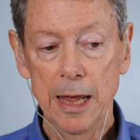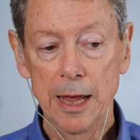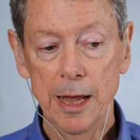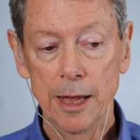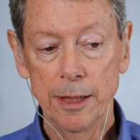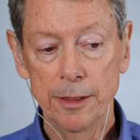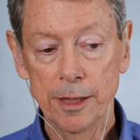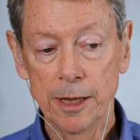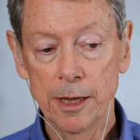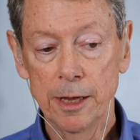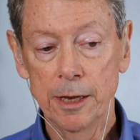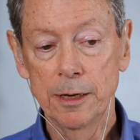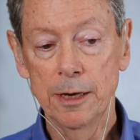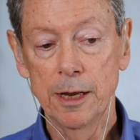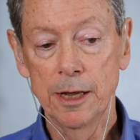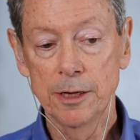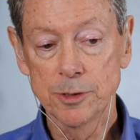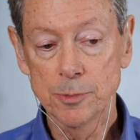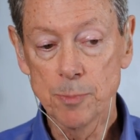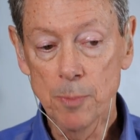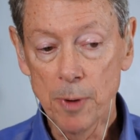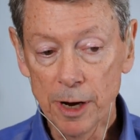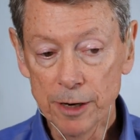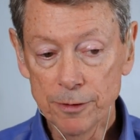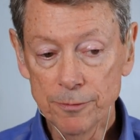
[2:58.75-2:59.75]
and then
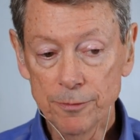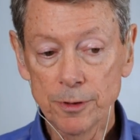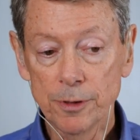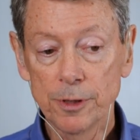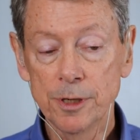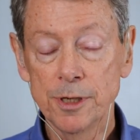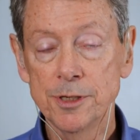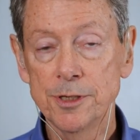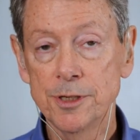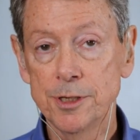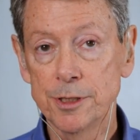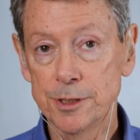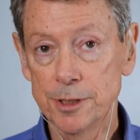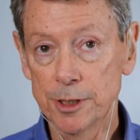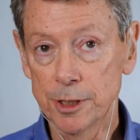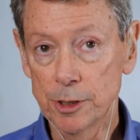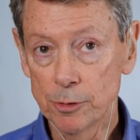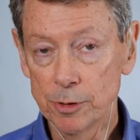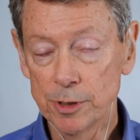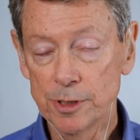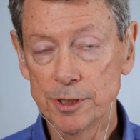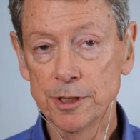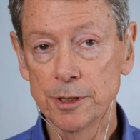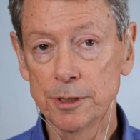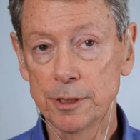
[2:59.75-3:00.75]
as mindfulness is
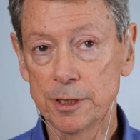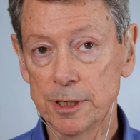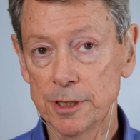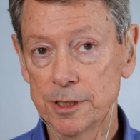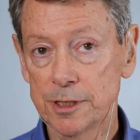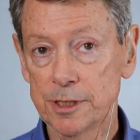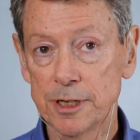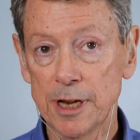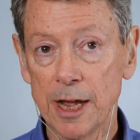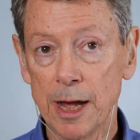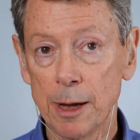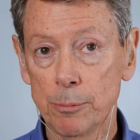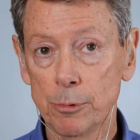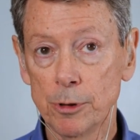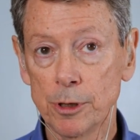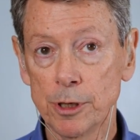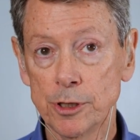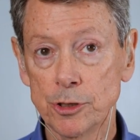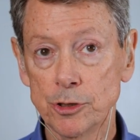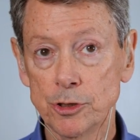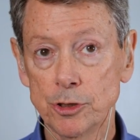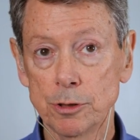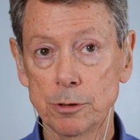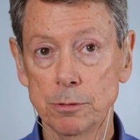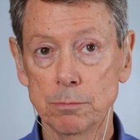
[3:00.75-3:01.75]
increasingly
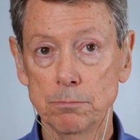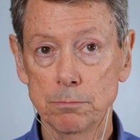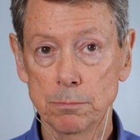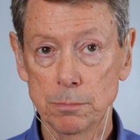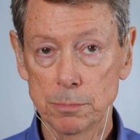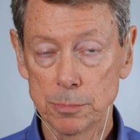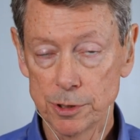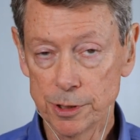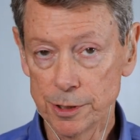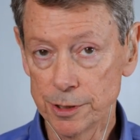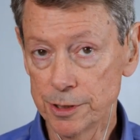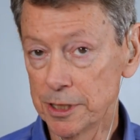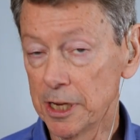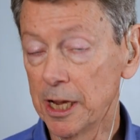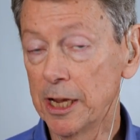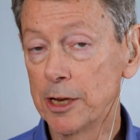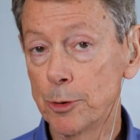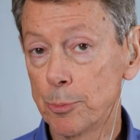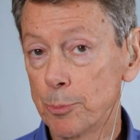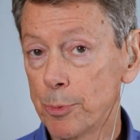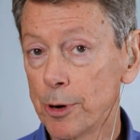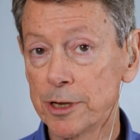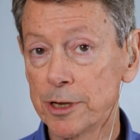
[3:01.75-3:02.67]
established, sustained